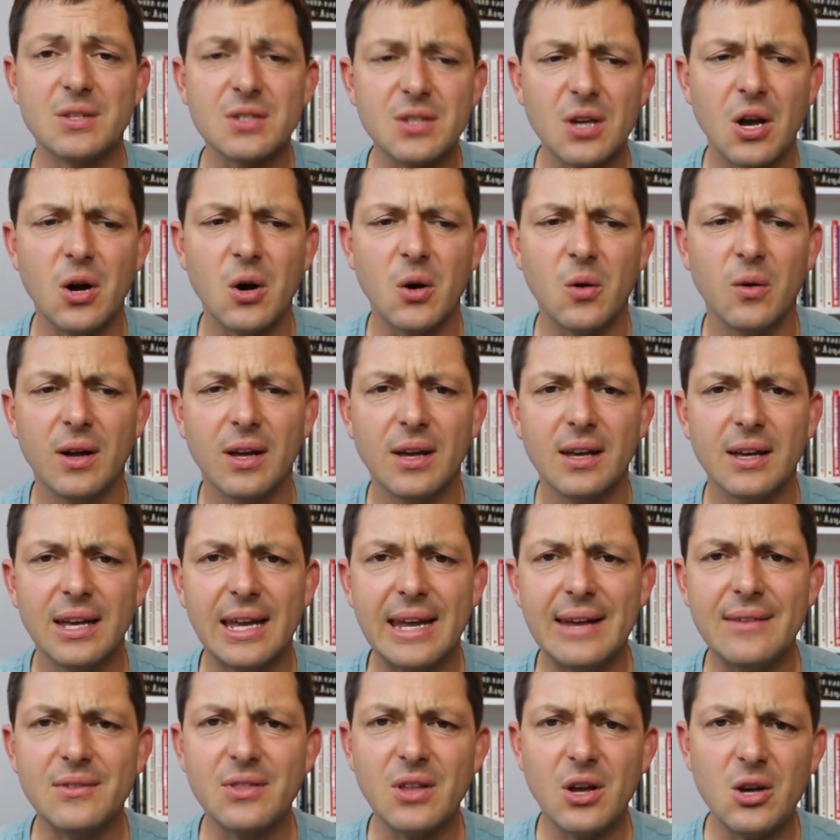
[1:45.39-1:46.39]
So
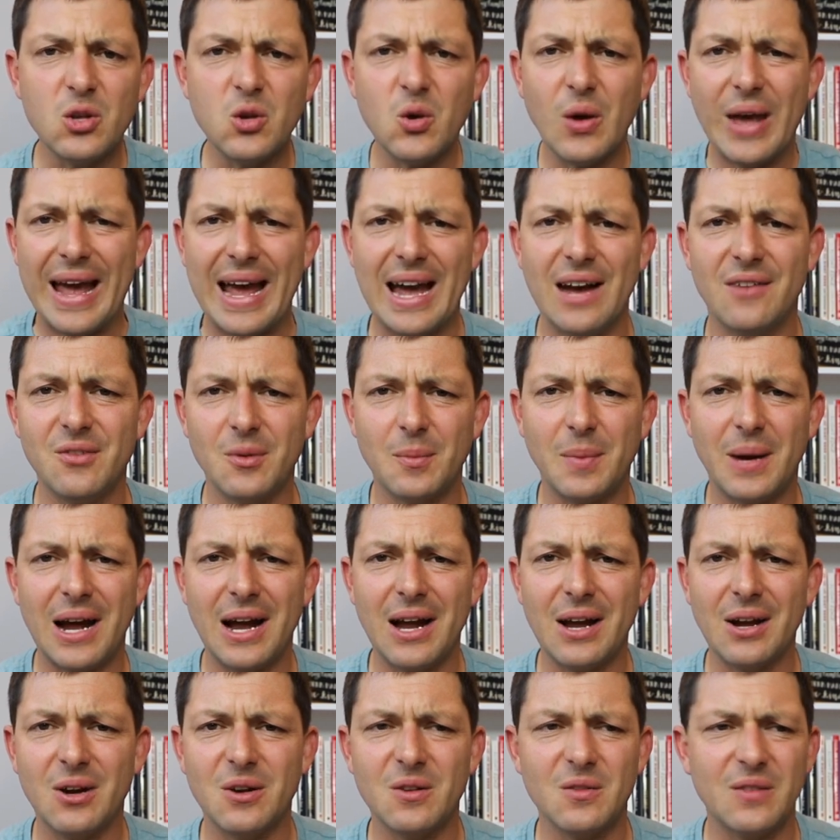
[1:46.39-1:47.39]
even though you have a
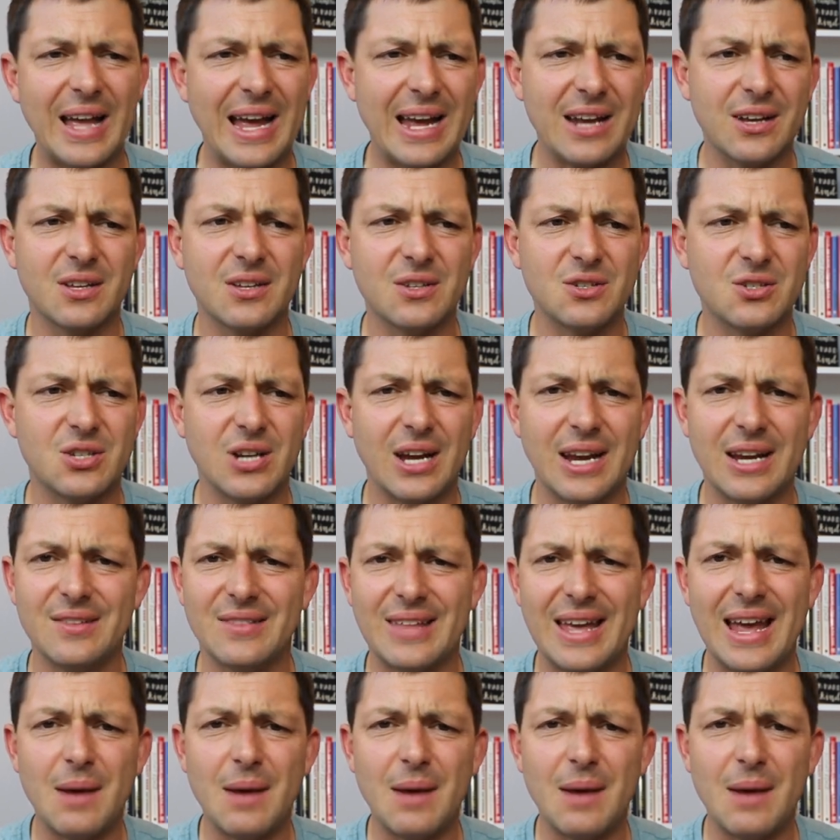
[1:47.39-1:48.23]
buyer, that could change,